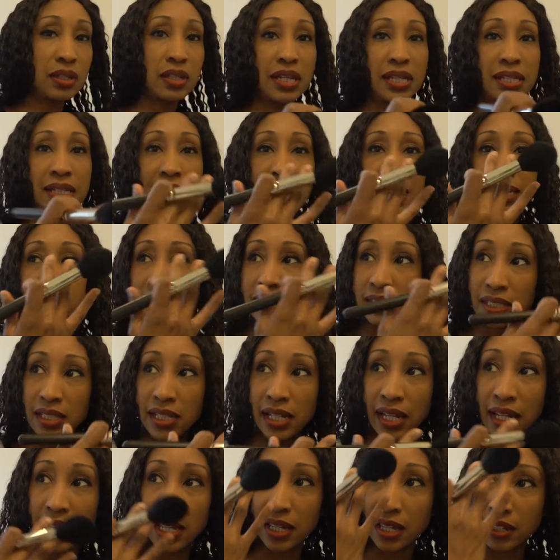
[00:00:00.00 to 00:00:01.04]
it has,
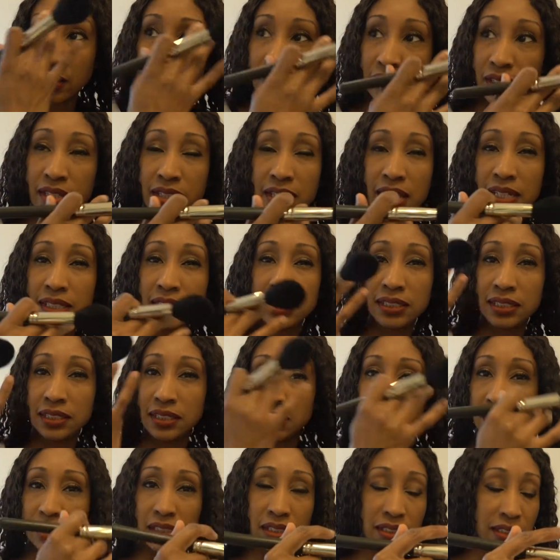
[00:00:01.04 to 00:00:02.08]
like, it tends
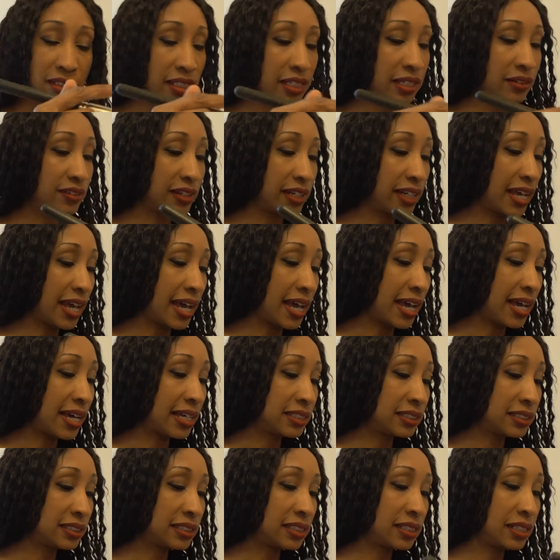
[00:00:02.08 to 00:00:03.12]
to just leave a
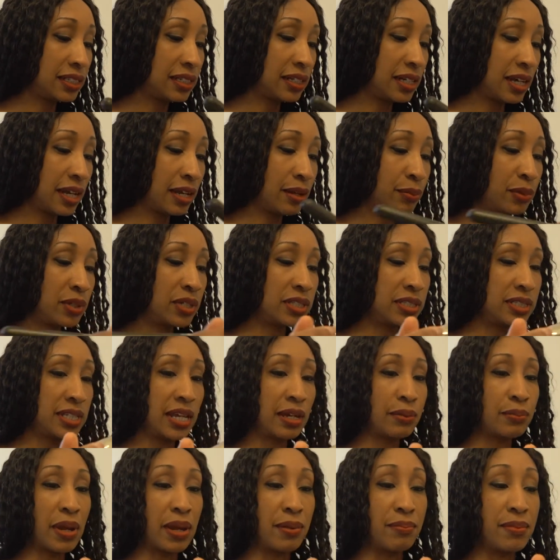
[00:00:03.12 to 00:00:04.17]
cast. I'm going to
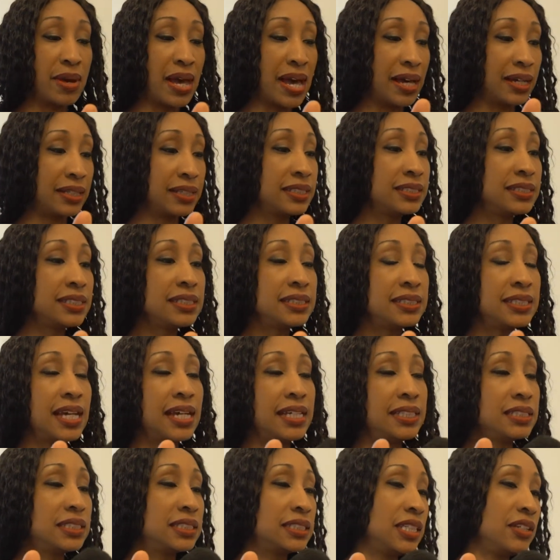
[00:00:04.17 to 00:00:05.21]
take my MAC. This is
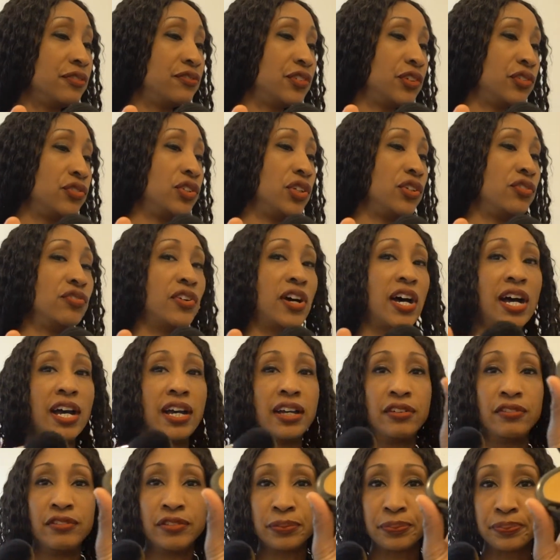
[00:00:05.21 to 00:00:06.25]

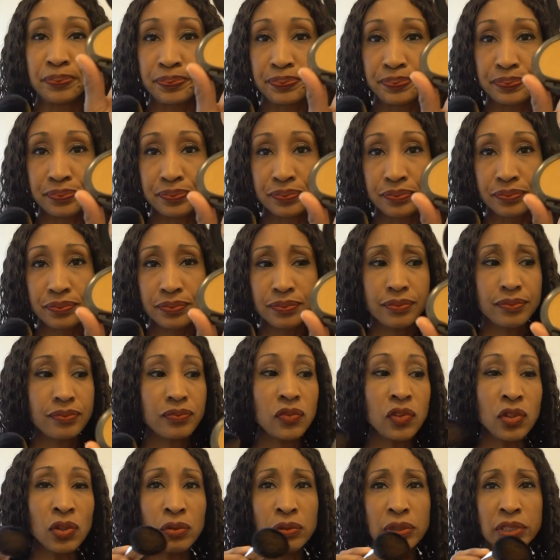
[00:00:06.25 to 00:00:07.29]
NC55
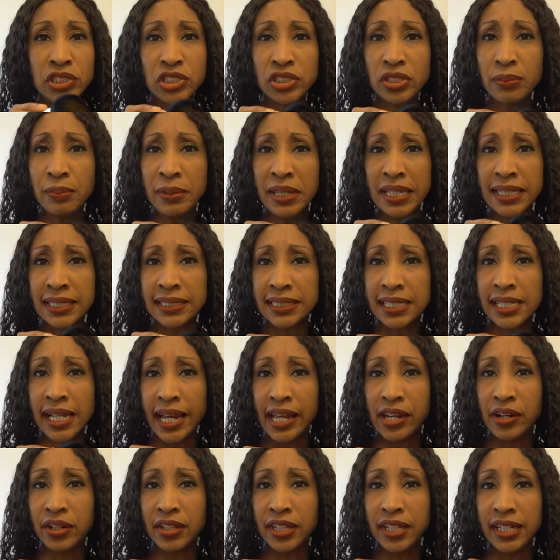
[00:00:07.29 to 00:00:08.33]
which to me is
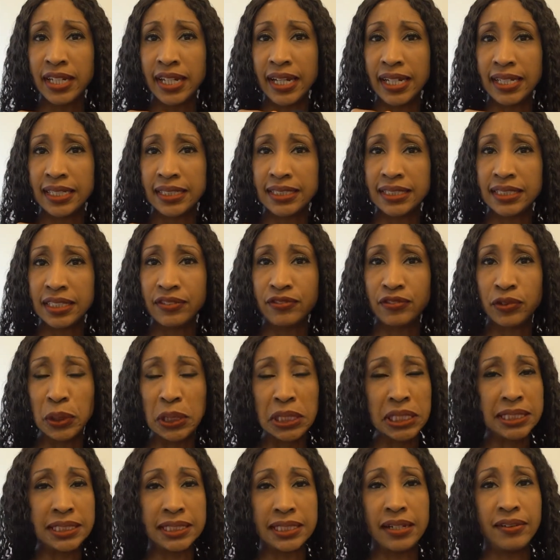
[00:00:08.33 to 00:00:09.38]
lighter than the
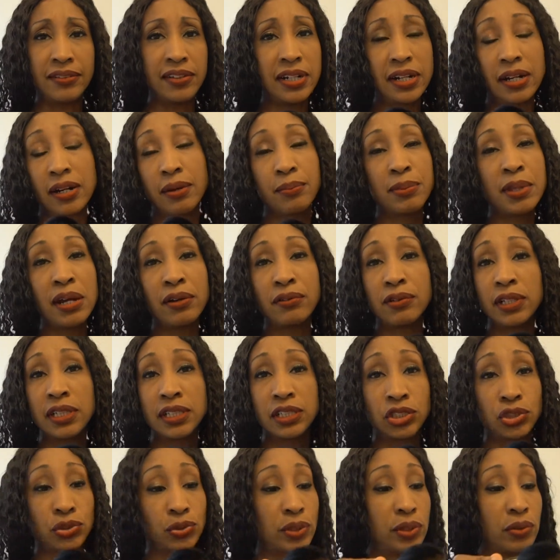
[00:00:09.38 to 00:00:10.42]
NC47, and I'm not
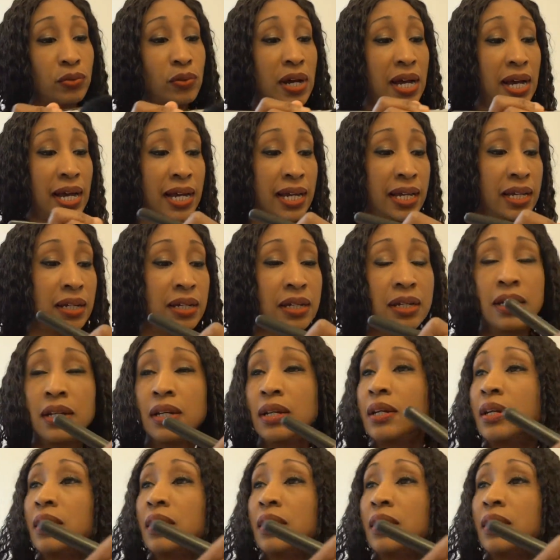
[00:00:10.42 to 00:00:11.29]
really sure why.